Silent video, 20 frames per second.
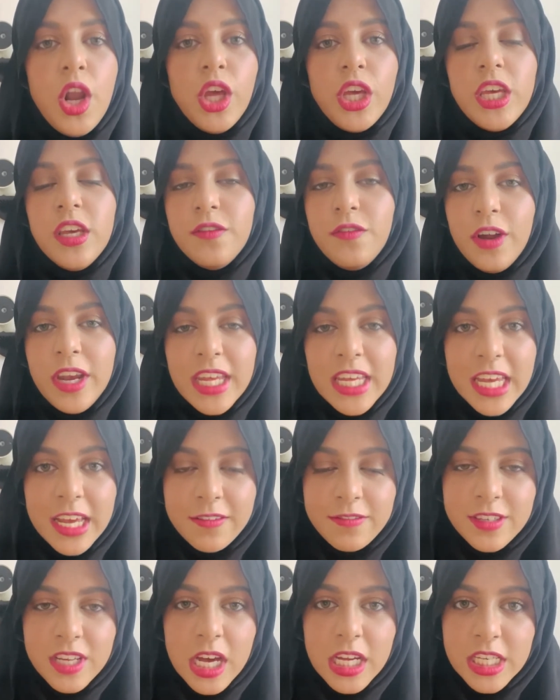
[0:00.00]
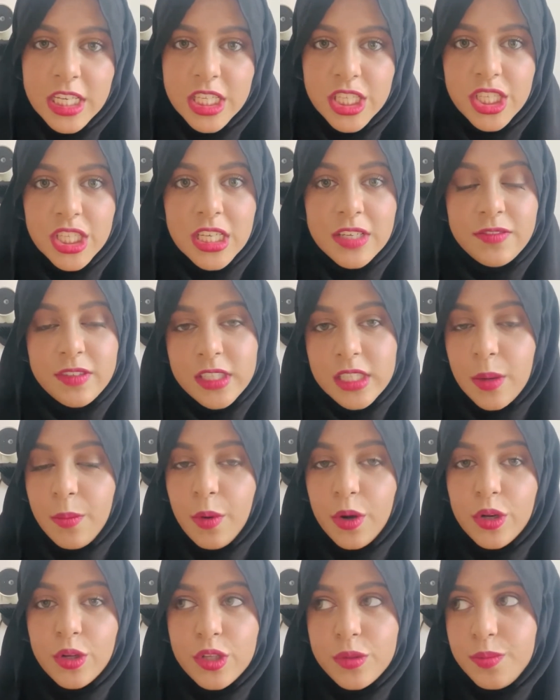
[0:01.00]
looking for any gift ideas to give to
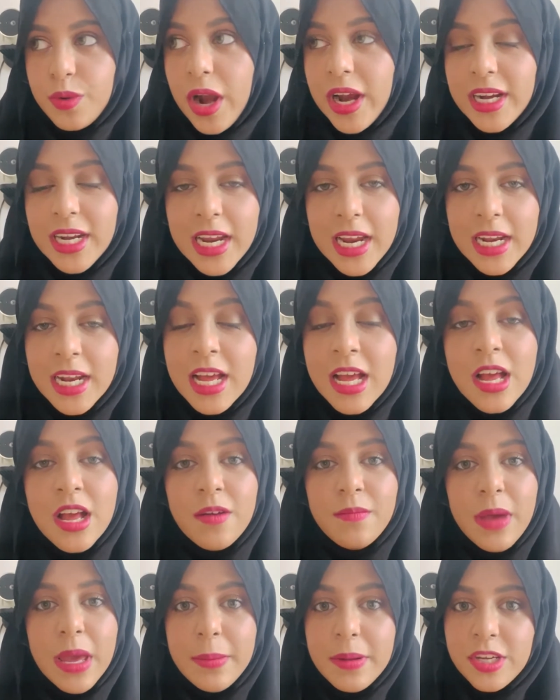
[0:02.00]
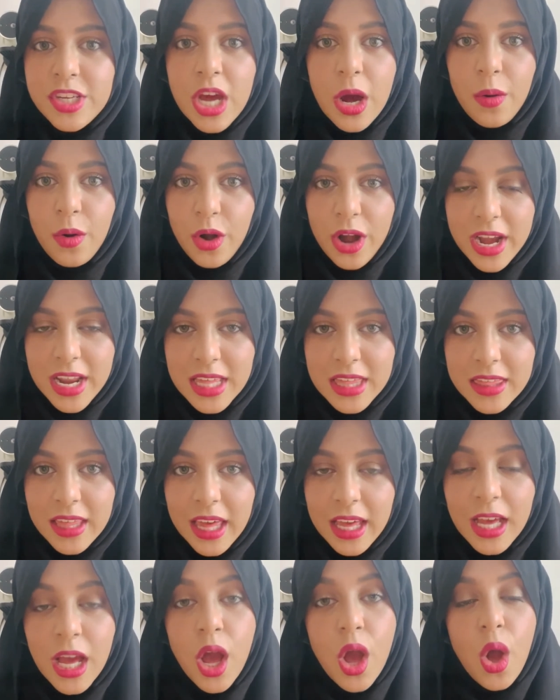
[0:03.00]
someone who's pregnant, baby shower or
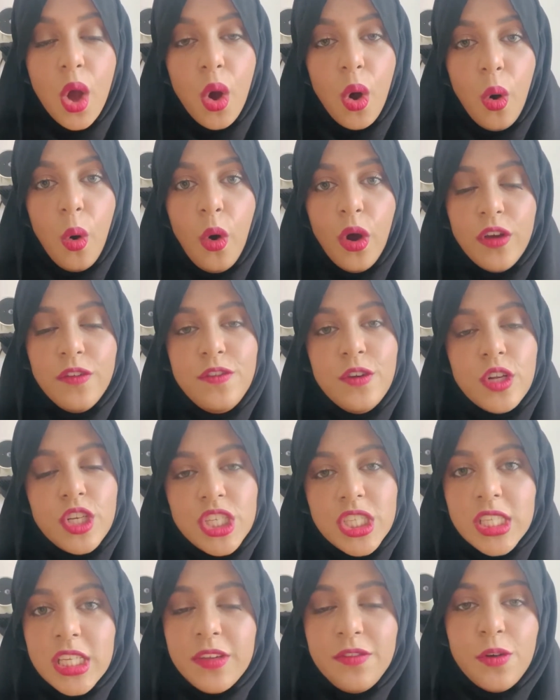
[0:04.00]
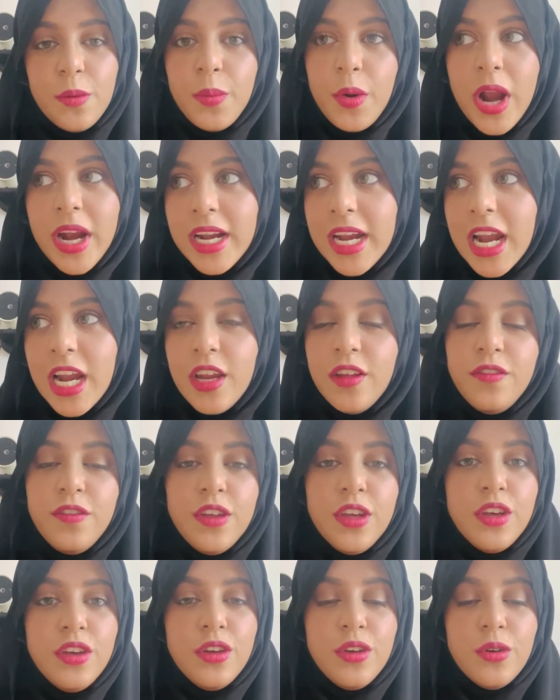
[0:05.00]
anything, or if you're pregnant, if
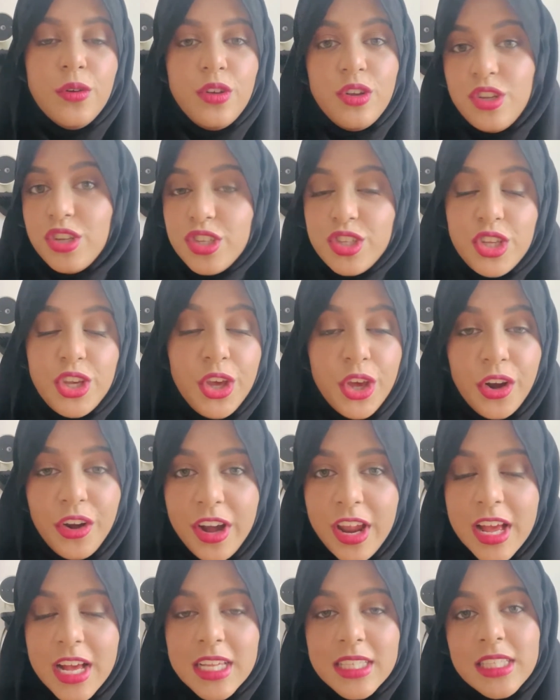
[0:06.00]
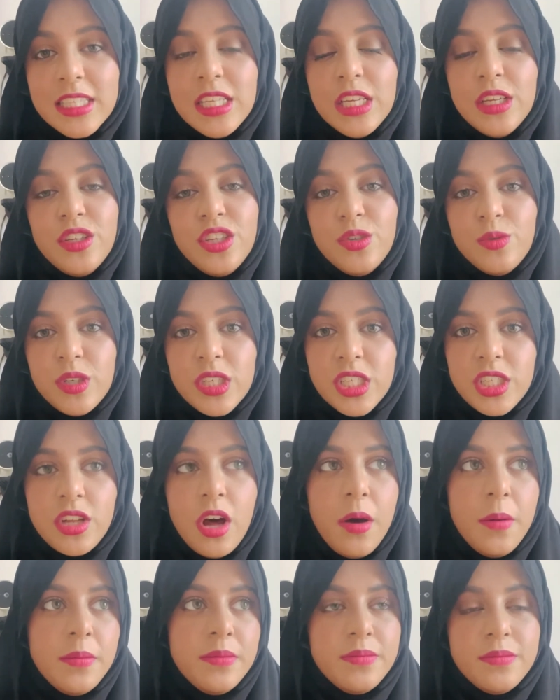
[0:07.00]
you're just curious and you want to
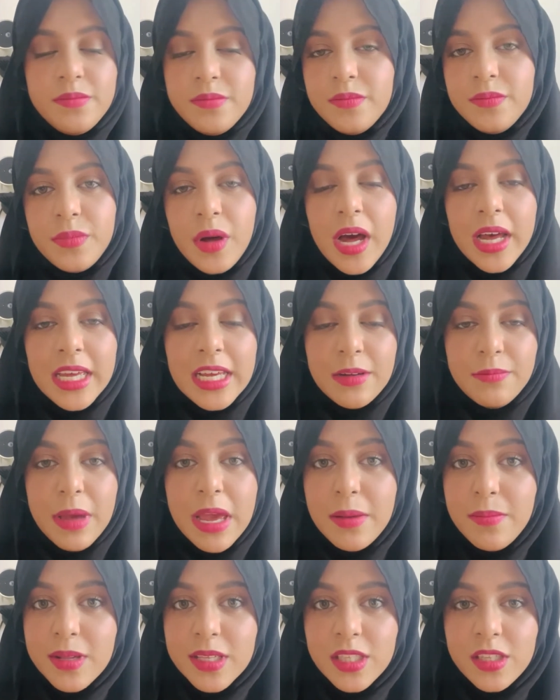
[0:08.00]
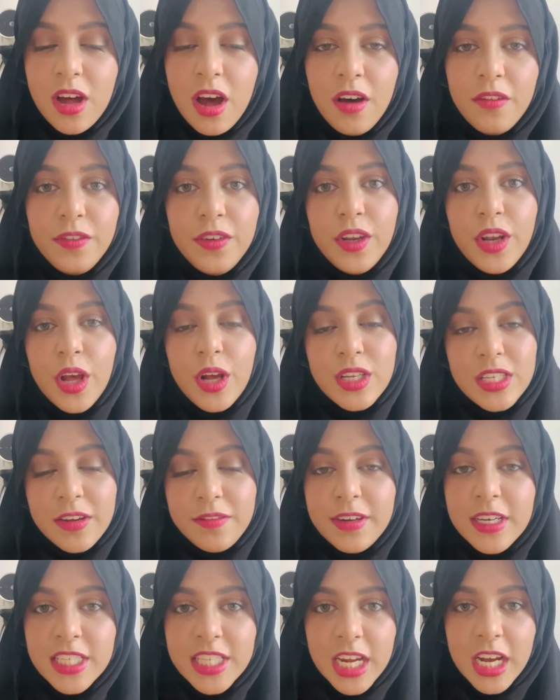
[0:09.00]
start buying baby stuff, you know,
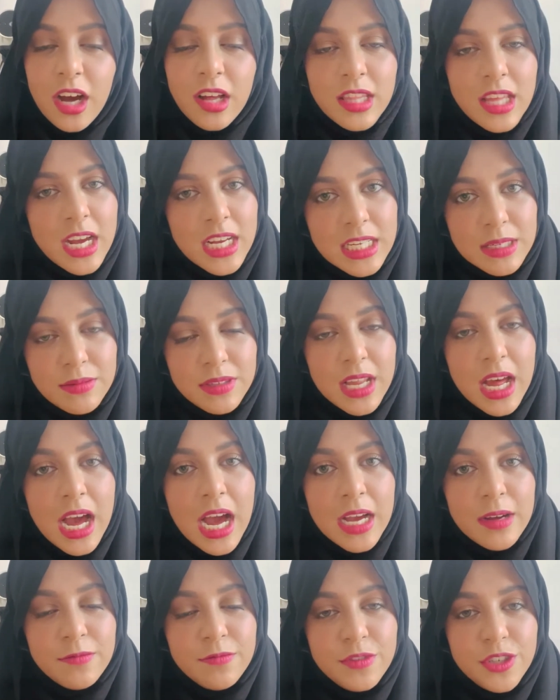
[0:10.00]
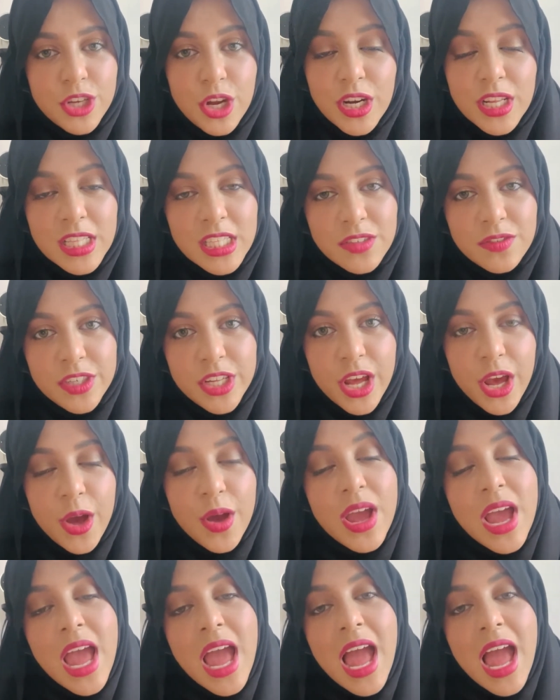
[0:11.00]
definitely check out the items that I've showed in this video.